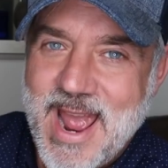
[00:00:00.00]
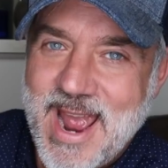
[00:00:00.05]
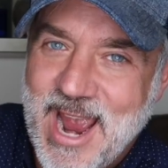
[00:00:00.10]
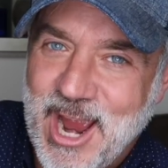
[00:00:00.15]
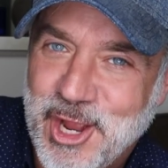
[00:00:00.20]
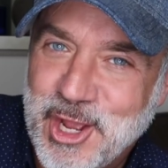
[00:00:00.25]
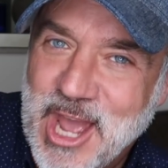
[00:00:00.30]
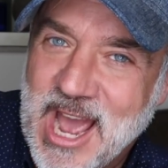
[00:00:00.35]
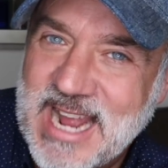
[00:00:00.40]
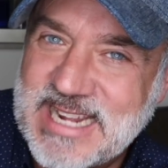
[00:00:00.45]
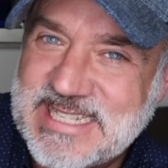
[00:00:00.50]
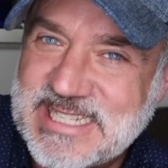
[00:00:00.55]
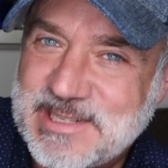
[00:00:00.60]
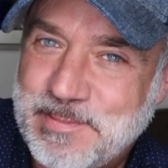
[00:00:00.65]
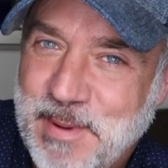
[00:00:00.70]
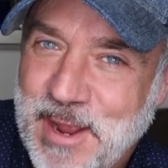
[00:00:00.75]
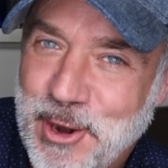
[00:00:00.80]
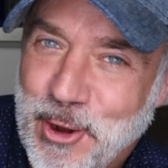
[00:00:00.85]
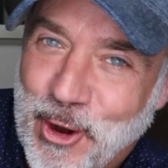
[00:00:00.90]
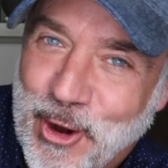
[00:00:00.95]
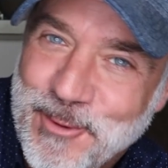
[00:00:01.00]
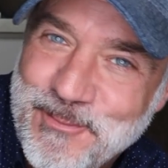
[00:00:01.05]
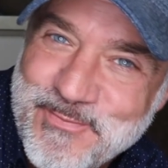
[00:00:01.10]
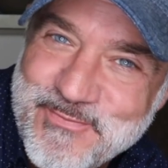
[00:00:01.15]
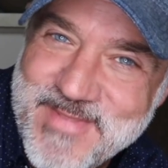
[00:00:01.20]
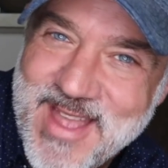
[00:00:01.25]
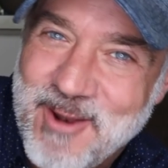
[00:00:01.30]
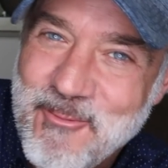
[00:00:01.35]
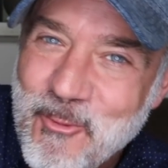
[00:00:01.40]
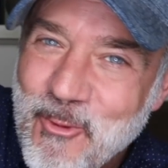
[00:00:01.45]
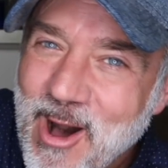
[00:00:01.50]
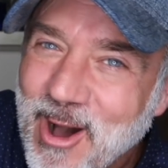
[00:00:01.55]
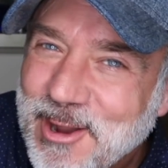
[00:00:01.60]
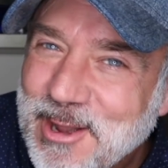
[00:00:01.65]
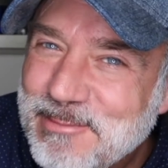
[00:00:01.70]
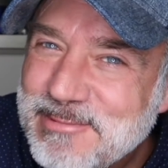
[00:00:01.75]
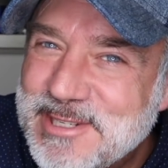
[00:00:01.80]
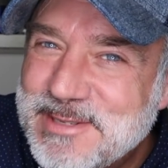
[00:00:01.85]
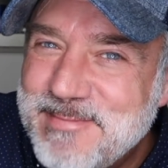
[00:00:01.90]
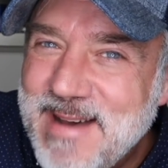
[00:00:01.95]
Hey guys, it's Peter, and
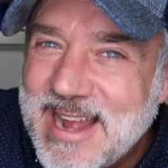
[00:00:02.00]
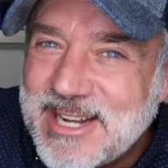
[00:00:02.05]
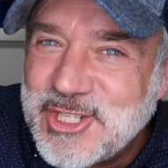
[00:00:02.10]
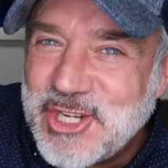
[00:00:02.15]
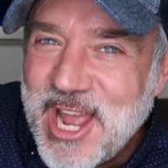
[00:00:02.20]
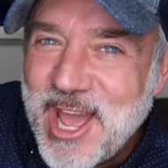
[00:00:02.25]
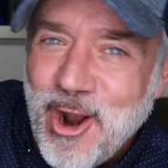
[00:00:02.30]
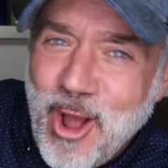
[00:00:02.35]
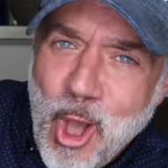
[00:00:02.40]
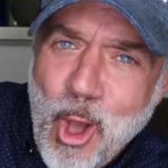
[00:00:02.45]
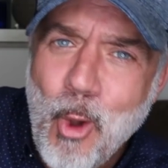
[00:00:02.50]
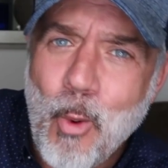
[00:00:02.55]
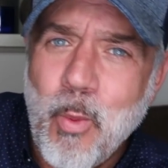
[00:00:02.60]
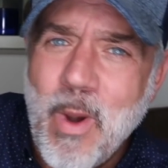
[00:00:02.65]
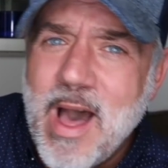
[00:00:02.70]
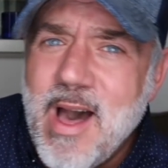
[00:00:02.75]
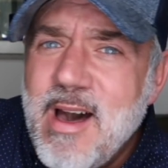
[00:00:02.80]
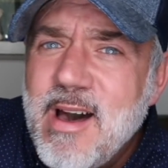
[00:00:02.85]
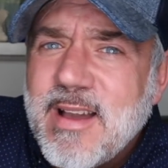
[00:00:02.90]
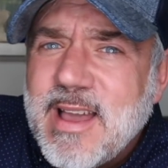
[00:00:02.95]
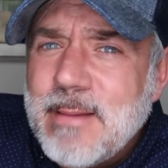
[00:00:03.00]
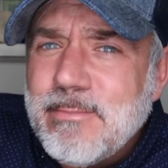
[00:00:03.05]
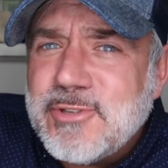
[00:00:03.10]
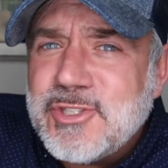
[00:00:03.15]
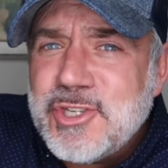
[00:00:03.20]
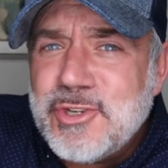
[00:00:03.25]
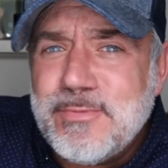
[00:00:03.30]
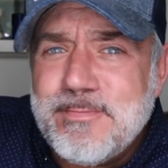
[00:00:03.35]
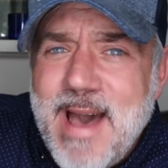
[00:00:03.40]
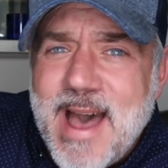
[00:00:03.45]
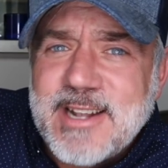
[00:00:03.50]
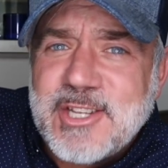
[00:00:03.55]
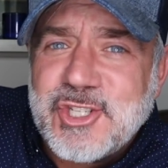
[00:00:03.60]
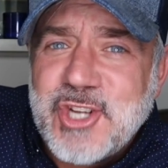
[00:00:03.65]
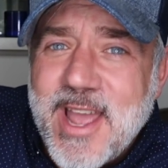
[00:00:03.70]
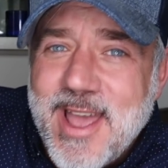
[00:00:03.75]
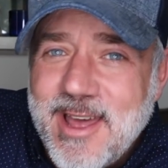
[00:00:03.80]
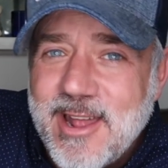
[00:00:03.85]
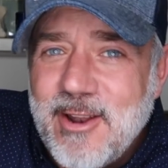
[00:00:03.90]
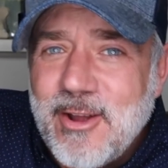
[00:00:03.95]
welcome to my channel. Welcome to my
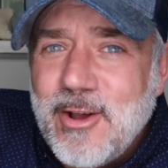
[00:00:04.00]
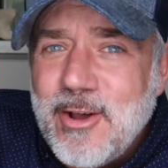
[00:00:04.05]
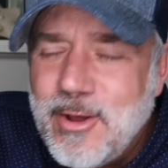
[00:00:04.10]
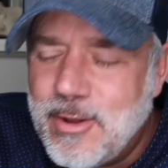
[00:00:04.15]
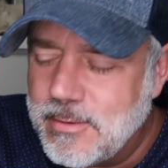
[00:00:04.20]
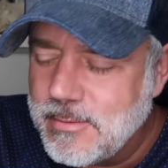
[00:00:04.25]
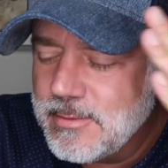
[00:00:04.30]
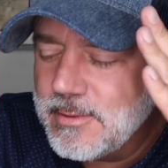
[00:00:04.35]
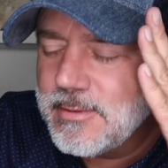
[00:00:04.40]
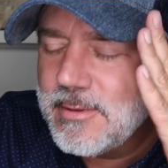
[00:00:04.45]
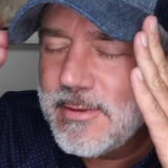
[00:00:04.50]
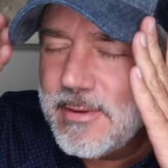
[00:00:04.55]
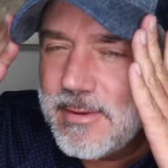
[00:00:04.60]
channel.